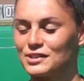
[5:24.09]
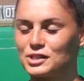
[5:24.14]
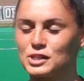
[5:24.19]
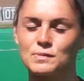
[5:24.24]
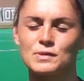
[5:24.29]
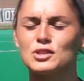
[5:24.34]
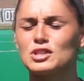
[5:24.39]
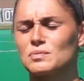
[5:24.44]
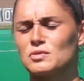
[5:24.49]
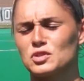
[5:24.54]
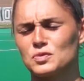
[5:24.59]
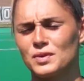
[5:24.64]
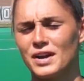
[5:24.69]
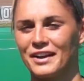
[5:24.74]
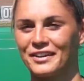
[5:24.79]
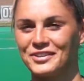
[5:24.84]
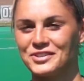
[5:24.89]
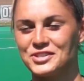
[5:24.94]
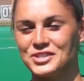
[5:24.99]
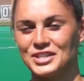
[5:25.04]
There's been so much more
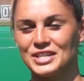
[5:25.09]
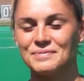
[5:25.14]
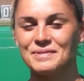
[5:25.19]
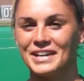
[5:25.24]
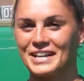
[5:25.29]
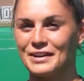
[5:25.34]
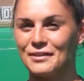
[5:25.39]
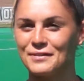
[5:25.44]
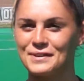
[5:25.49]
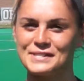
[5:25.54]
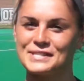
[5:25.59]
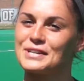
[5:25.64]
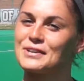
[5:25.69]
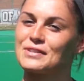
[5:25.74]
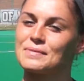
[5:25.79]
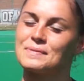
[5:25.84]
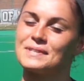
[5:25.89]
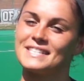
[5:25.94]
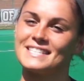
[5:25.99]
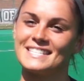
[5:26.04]
energy and we can always hear
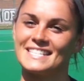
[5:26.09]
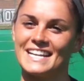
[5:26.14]
them in the